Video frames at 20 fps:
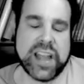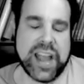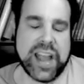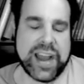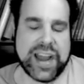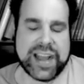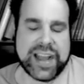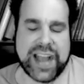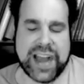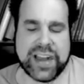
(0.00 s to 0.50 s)
and
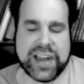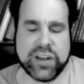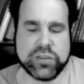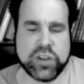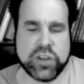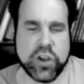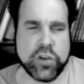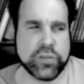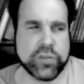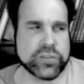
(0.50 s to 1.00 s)
I, I don't
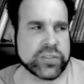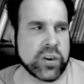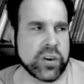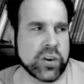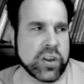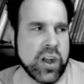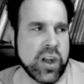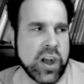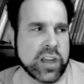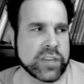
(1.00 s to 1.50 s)
know if
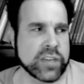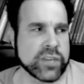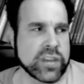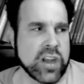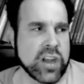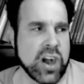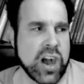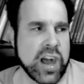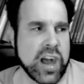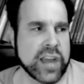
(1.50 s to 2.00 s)
sargon of
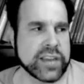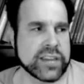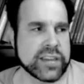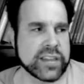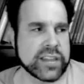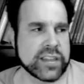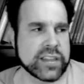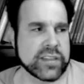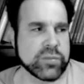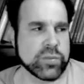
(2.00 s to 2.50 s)
akkad
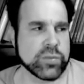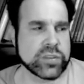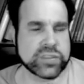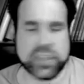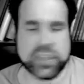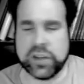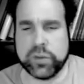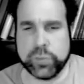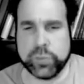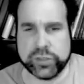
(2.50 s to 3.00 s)
was
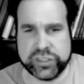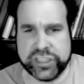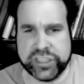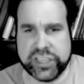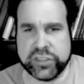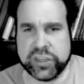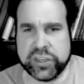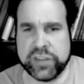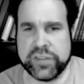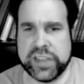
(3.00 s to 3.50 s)
the
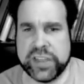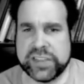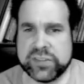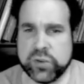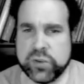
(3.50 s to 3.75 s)
originator of this,